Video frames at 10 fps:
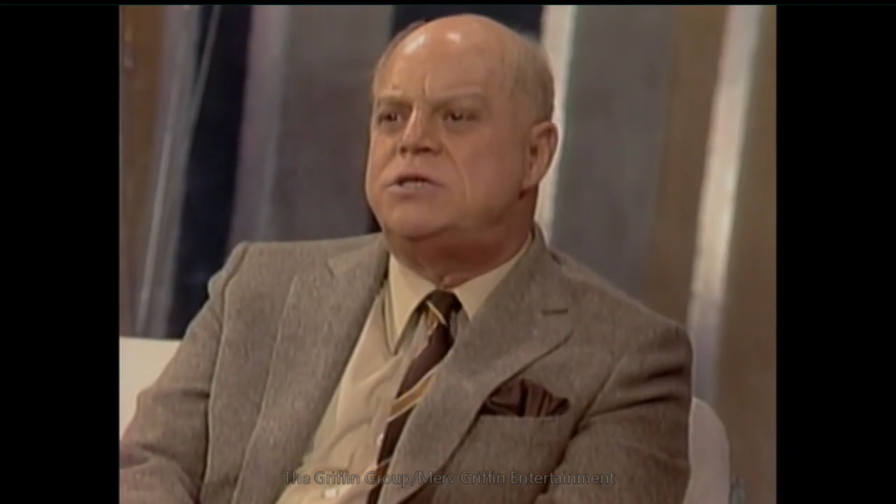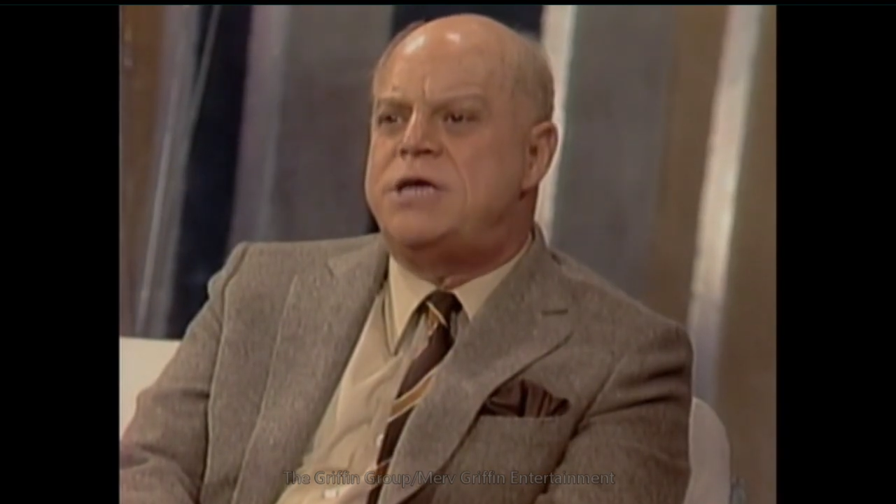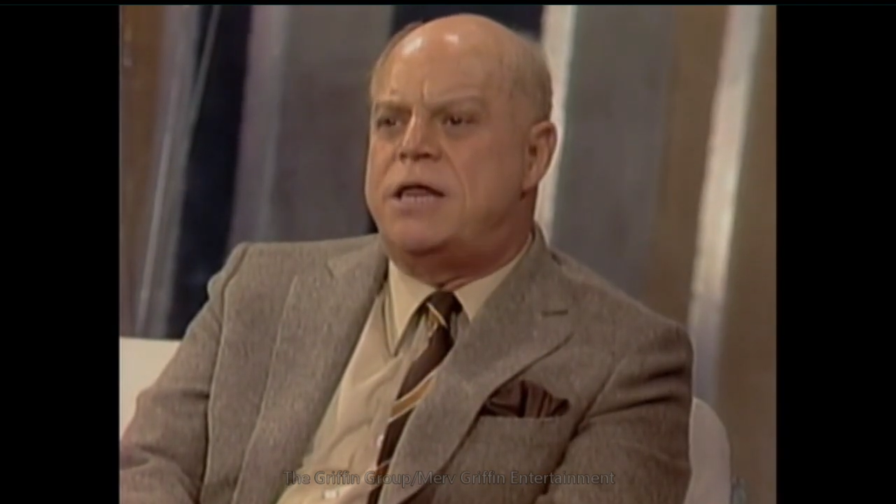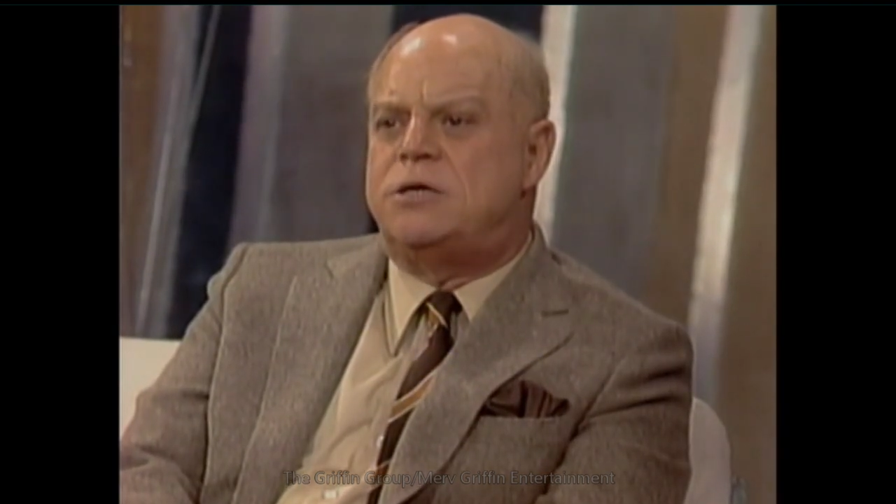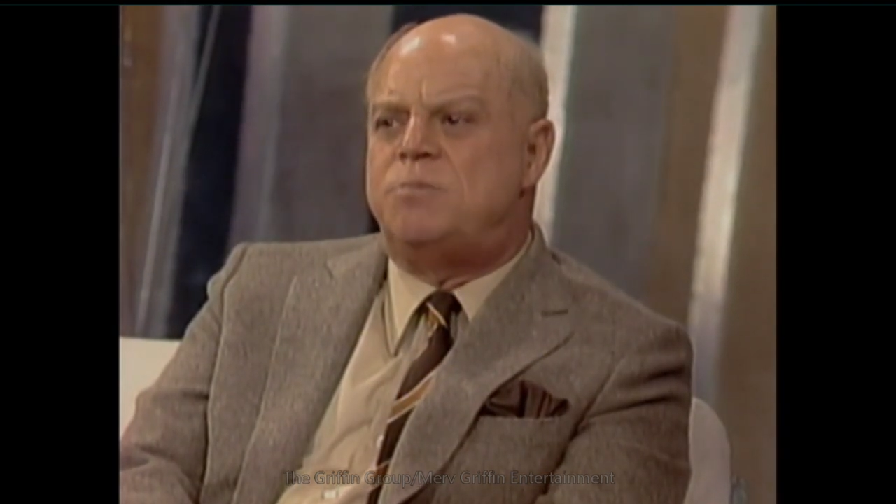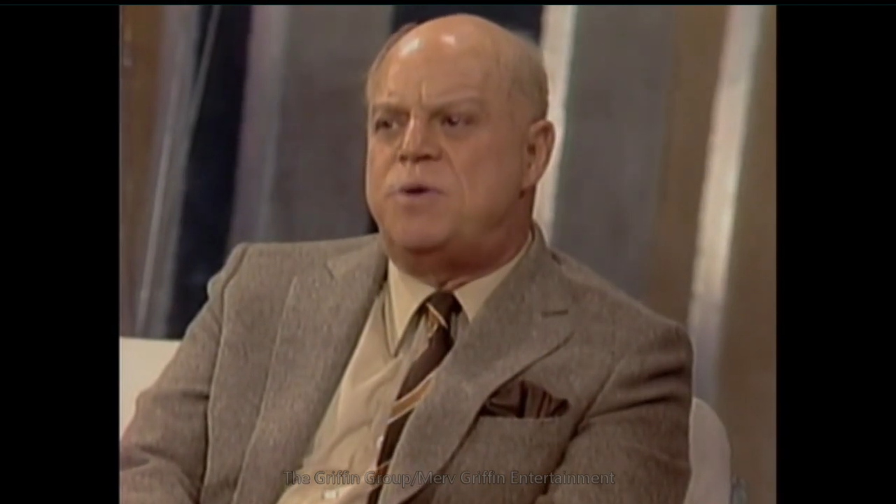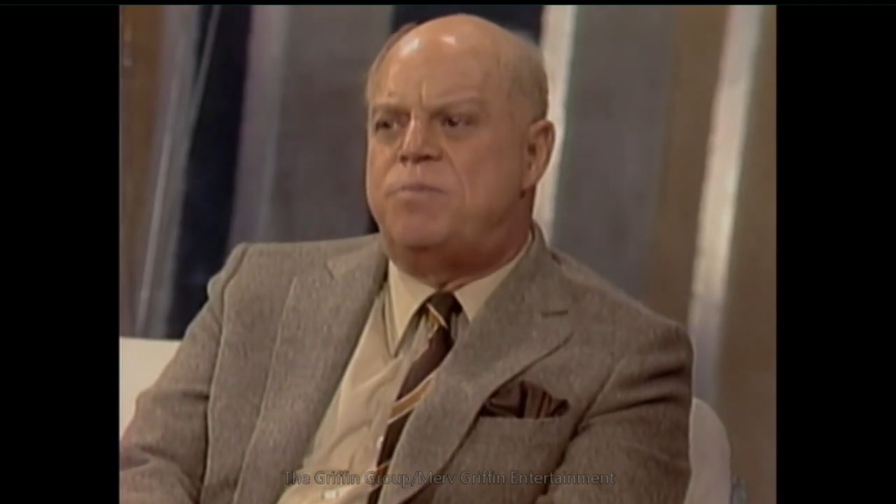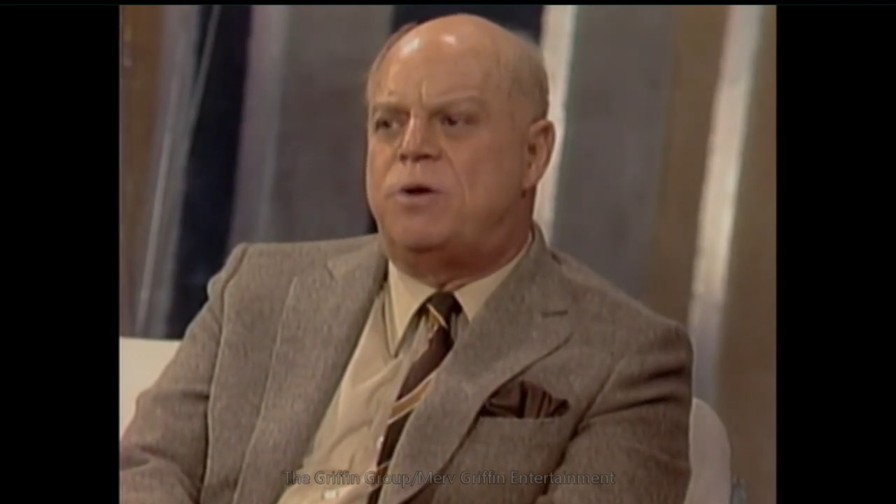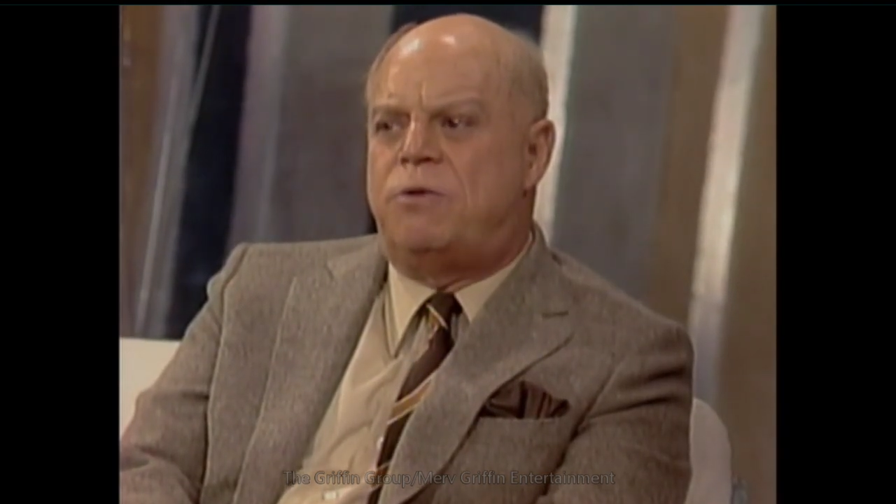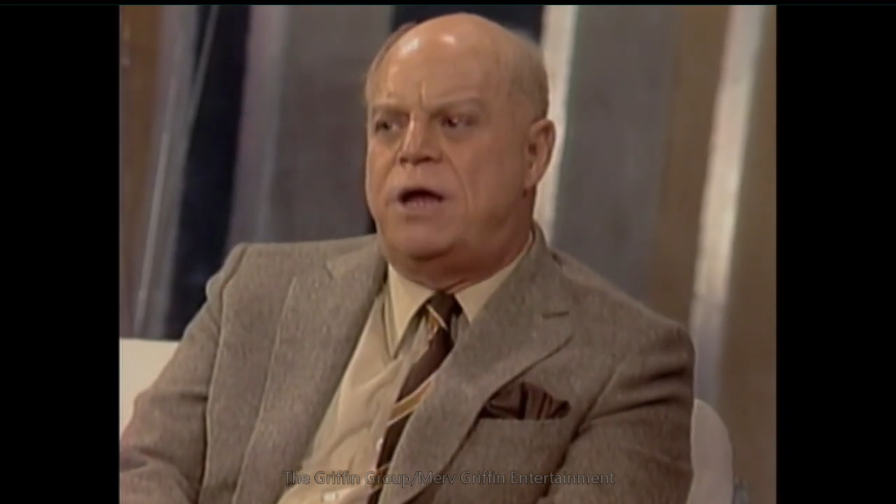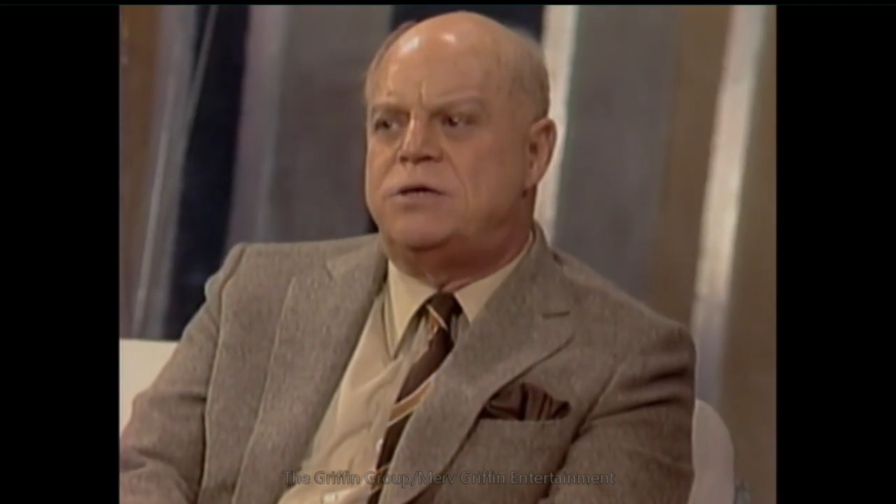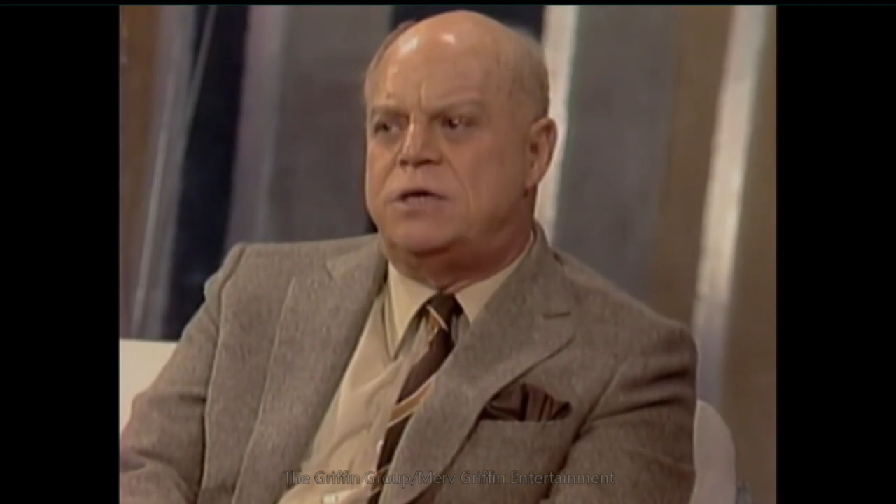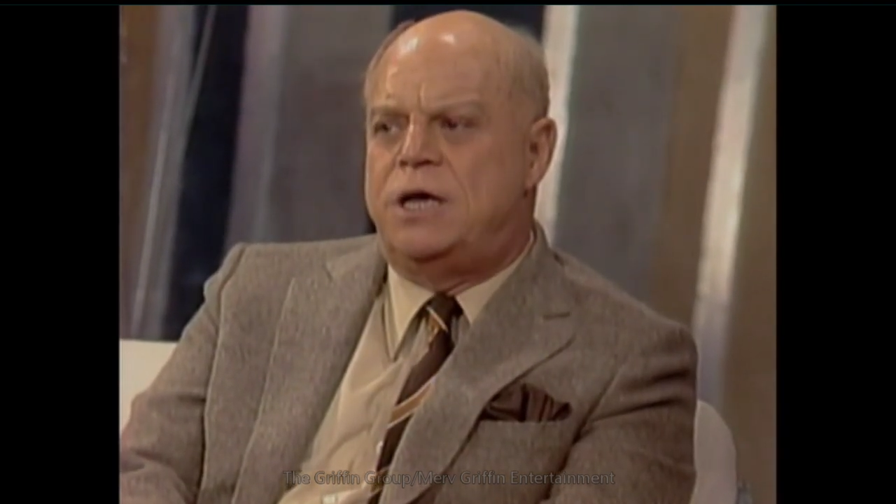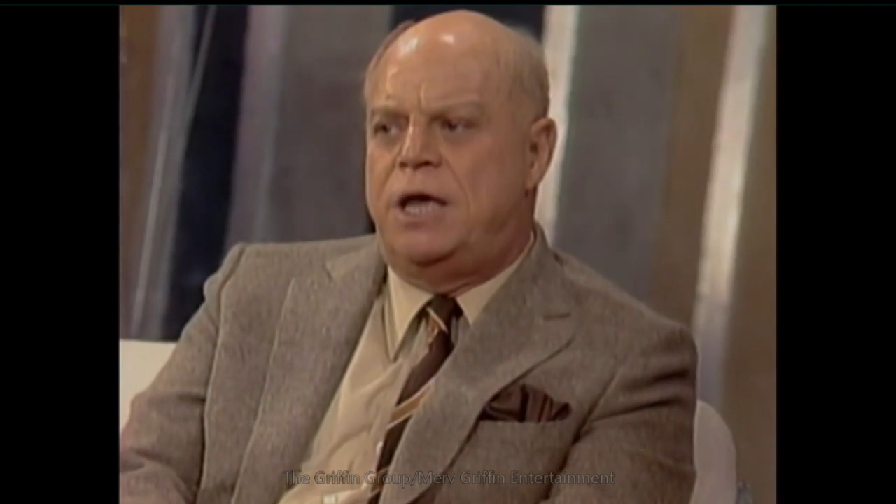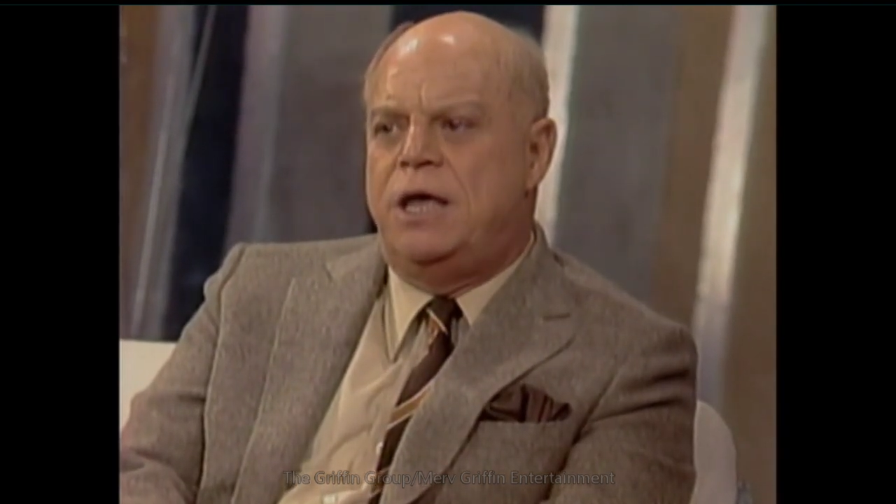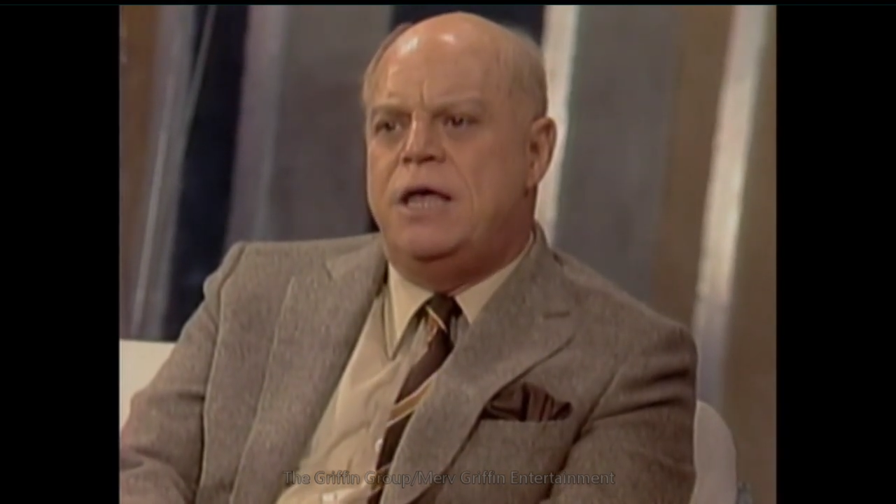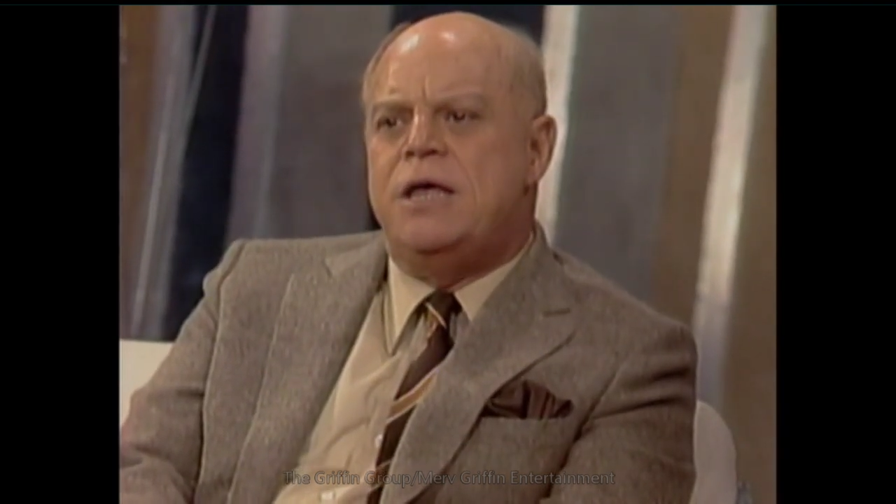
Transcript: talented people around today,